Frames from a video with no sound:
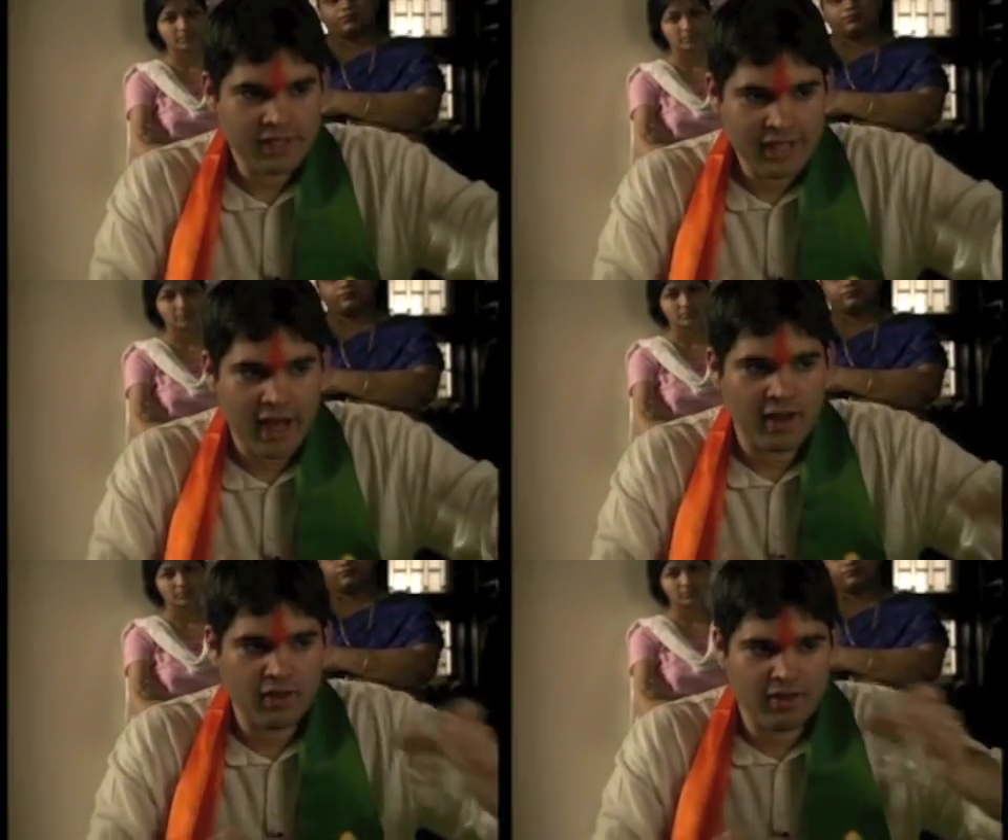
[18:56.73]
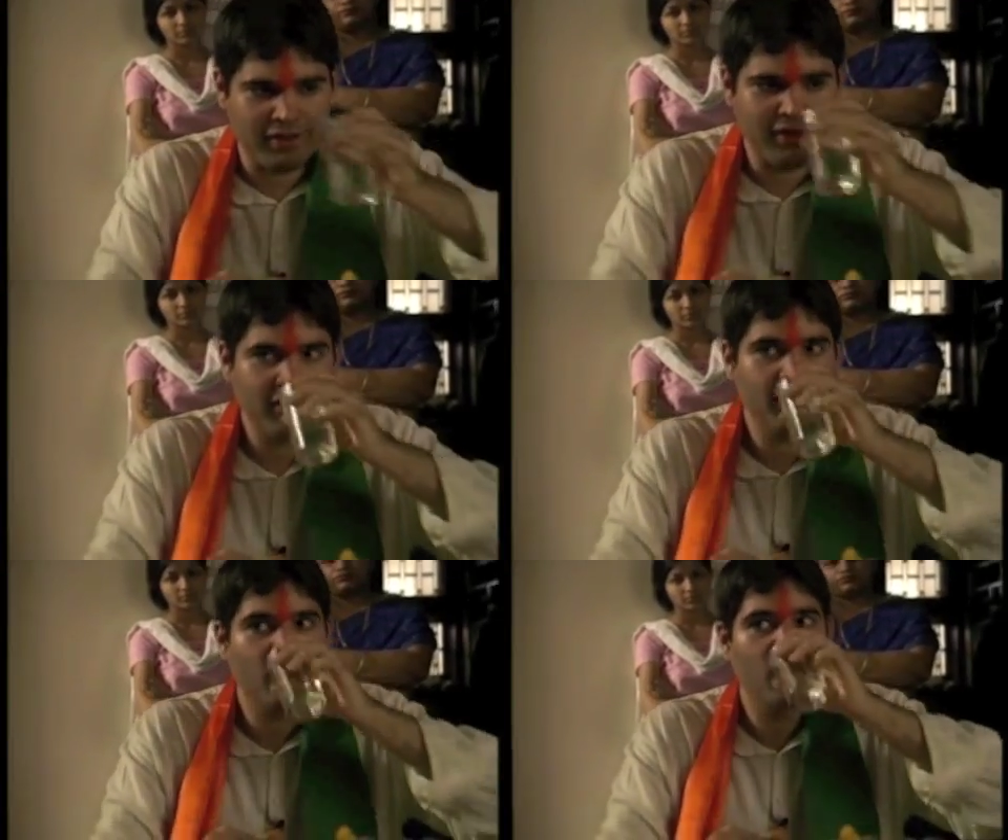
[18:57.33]
who said,
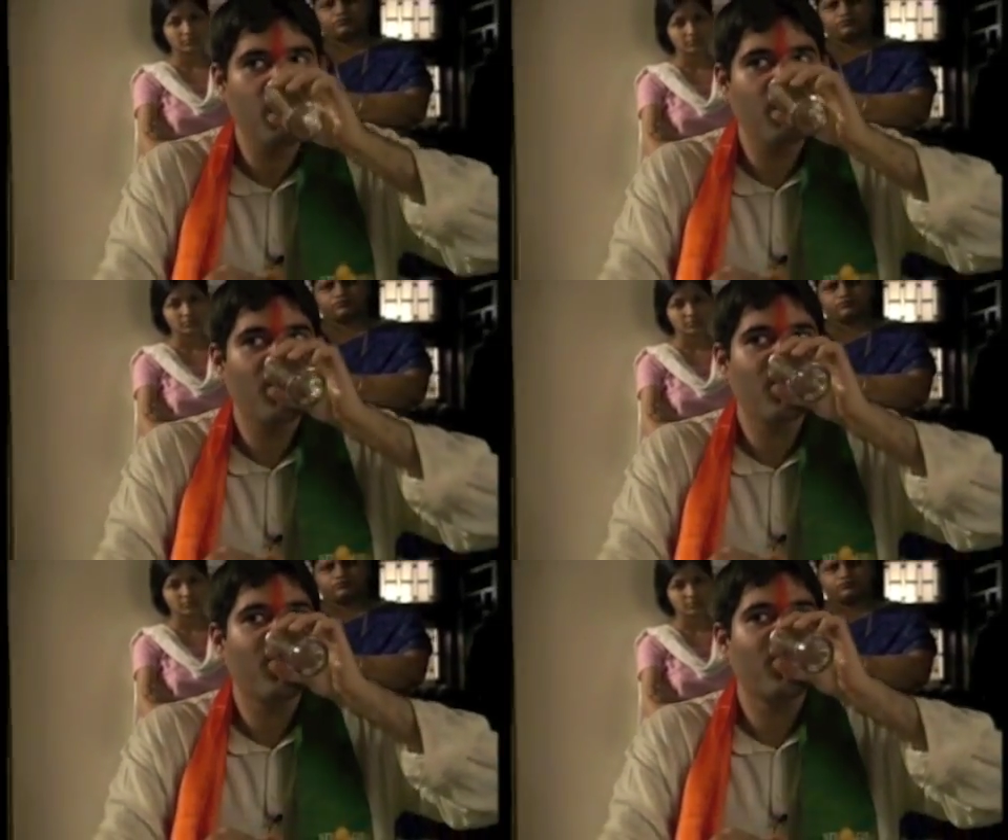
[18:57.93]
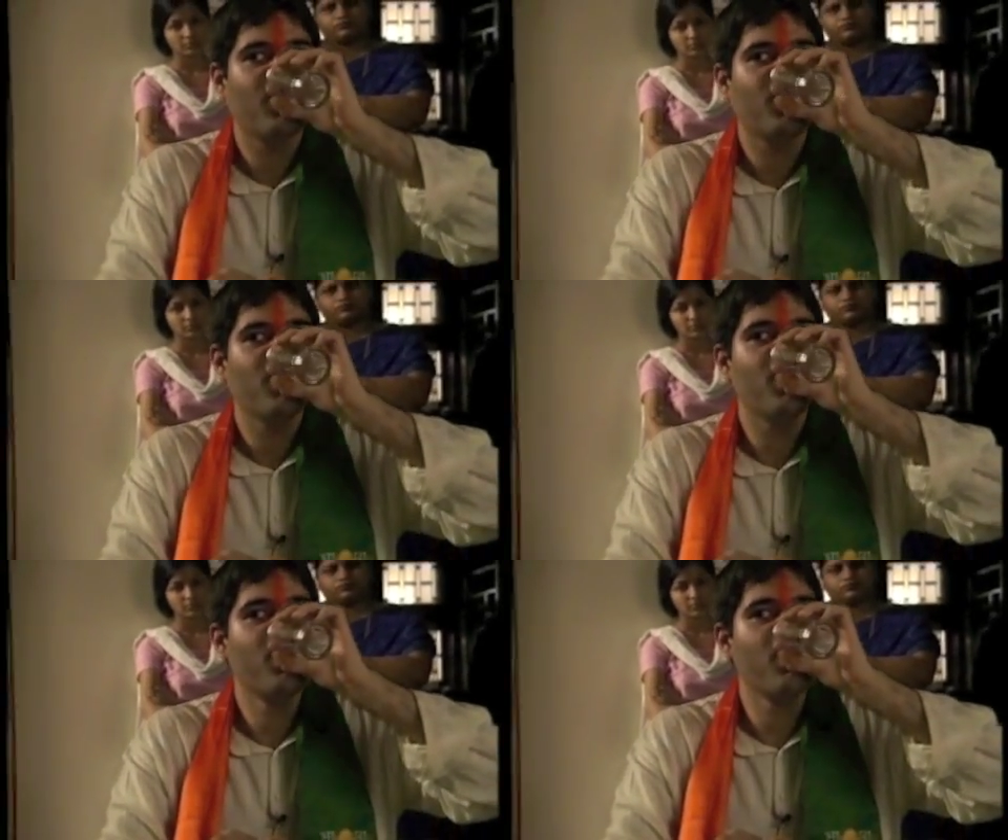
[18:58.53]
why can't the day come
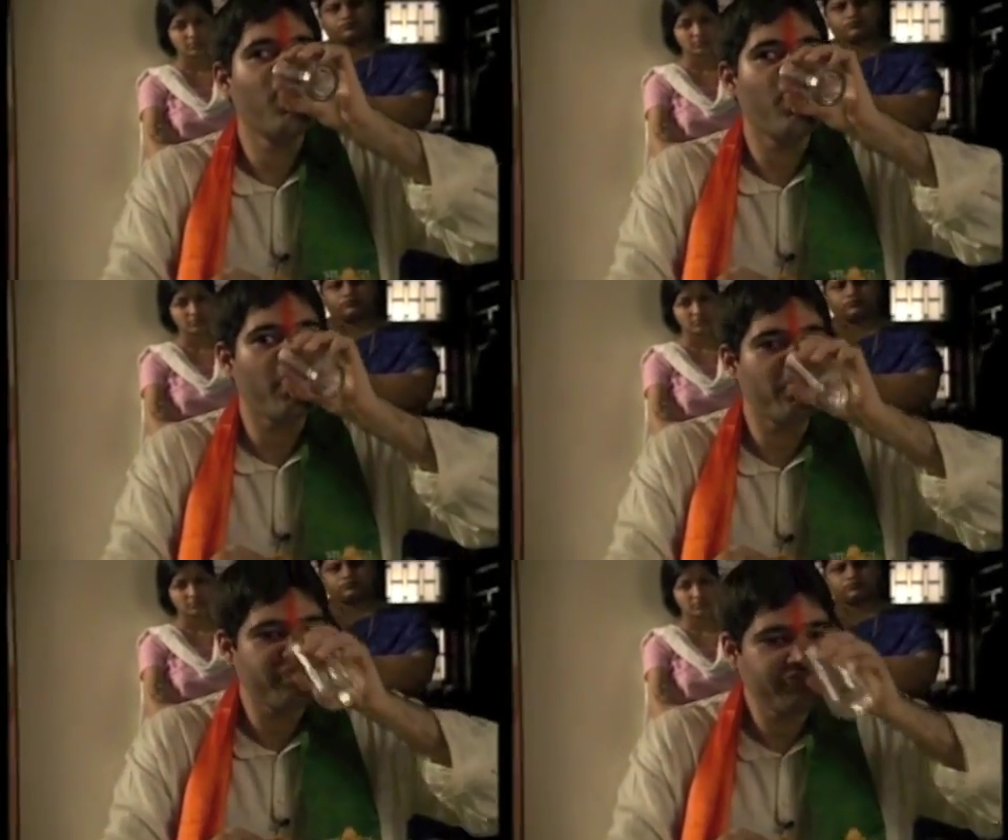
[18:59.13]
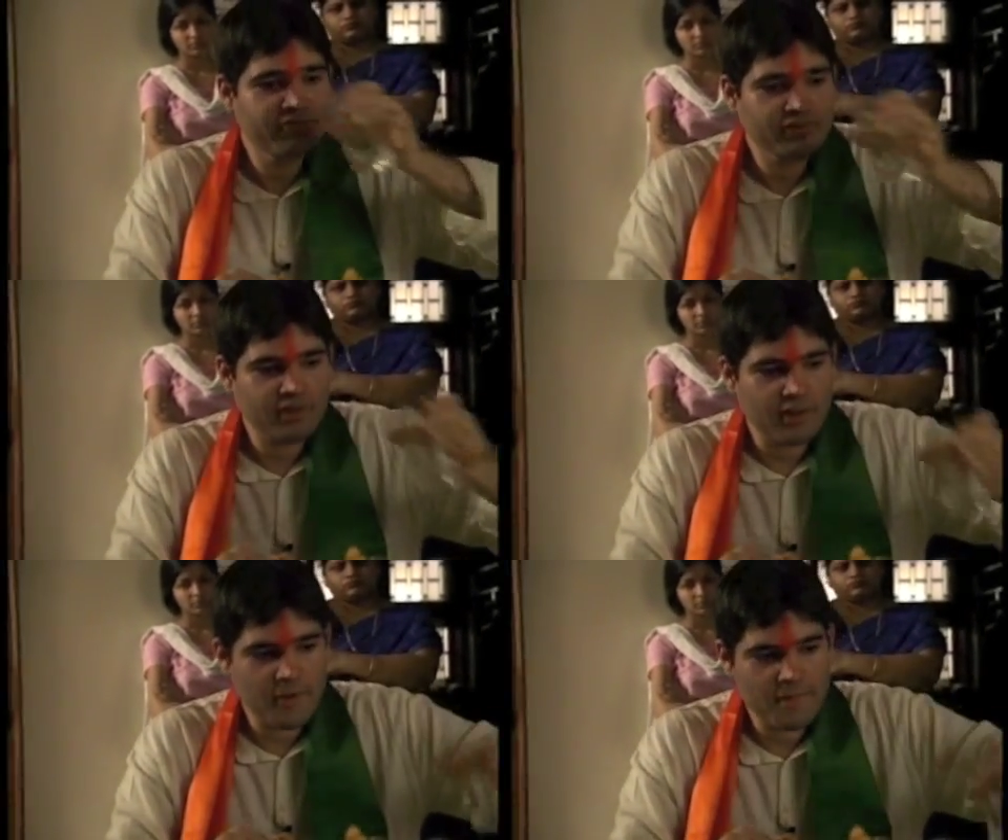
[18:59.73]
when all three
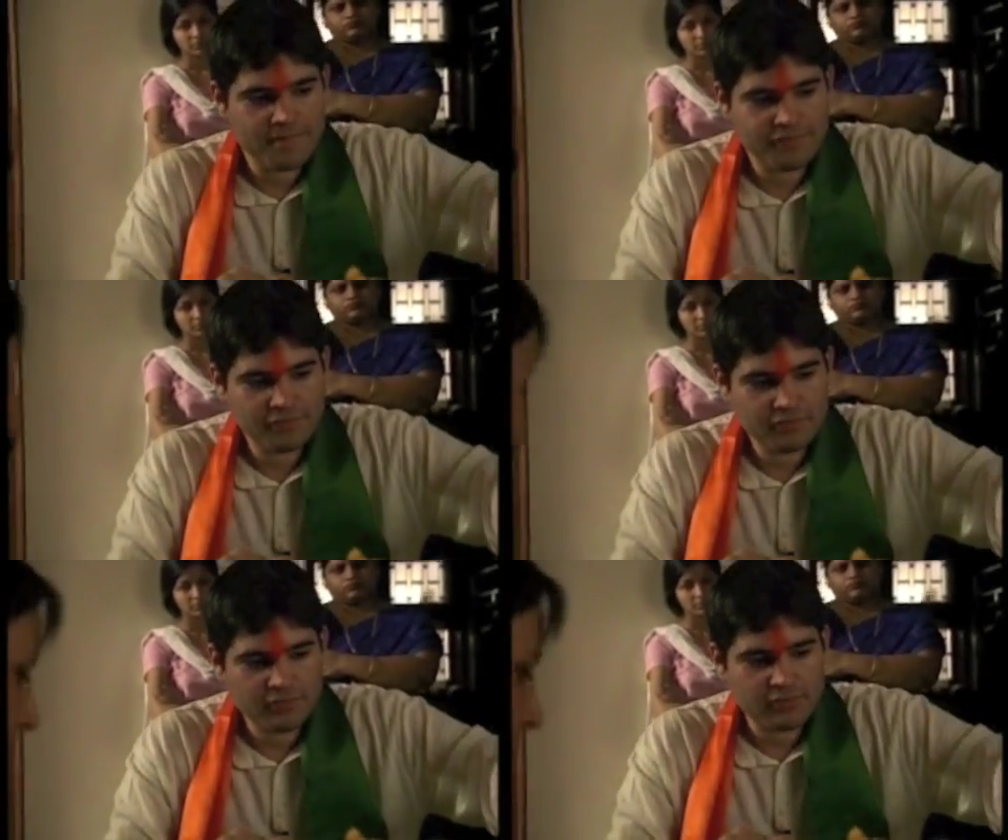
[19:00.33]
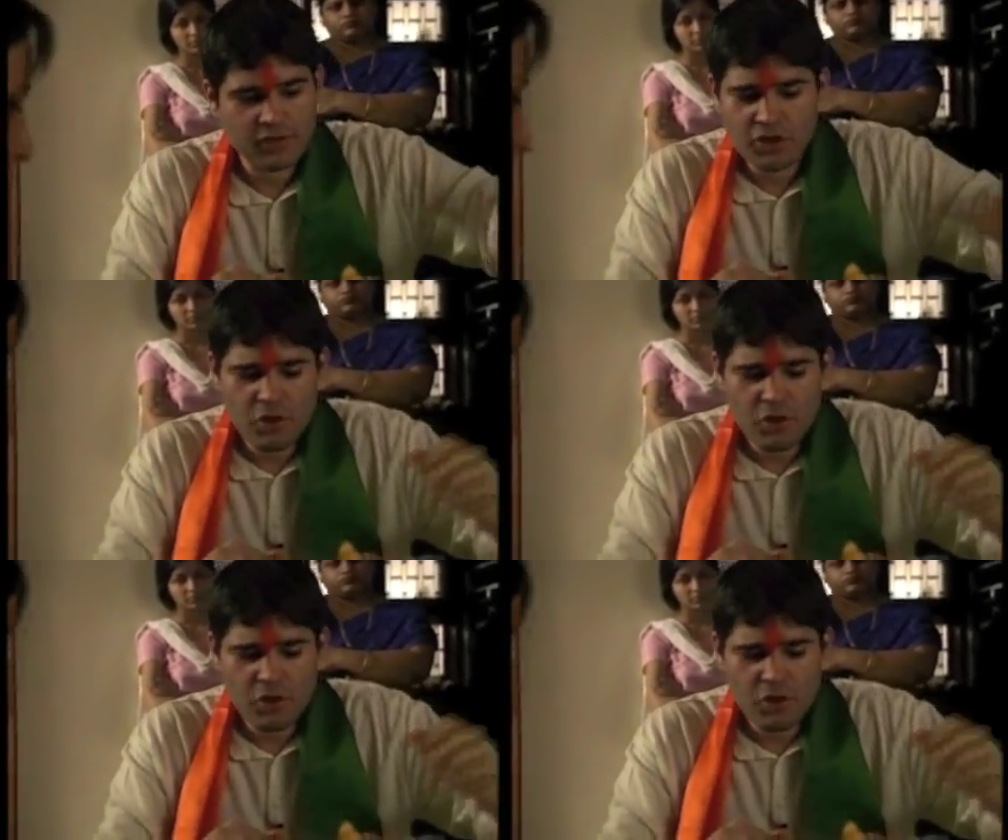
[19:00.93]
of you are on the same side?